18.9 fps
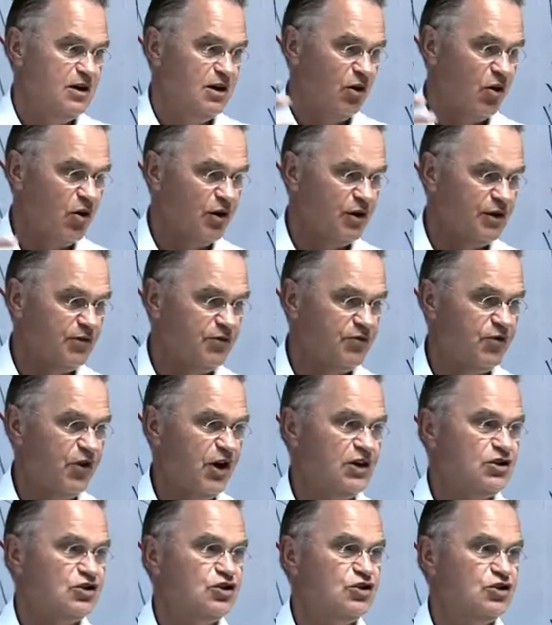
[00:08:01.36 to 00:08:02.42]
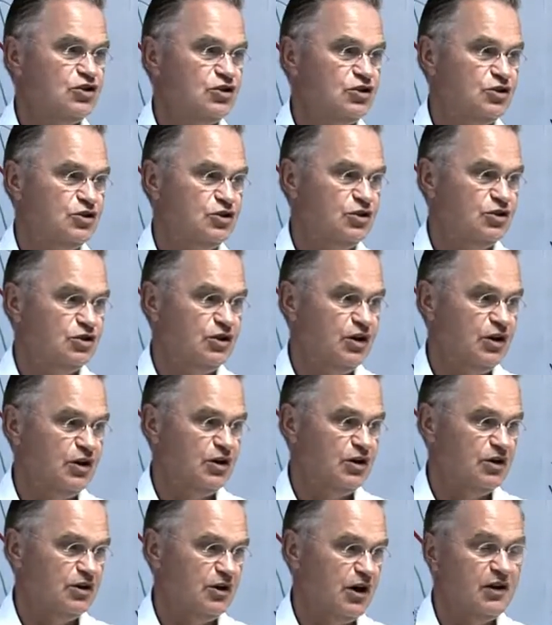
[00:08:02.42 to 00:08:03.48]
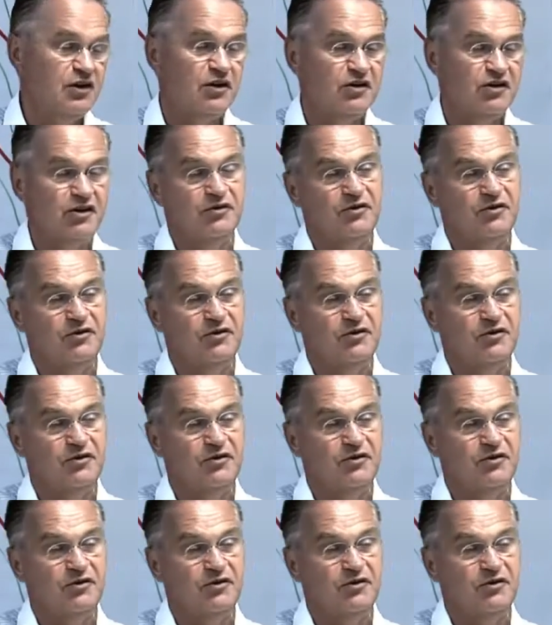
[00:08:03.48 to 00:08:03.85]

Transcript: on the fresh energy,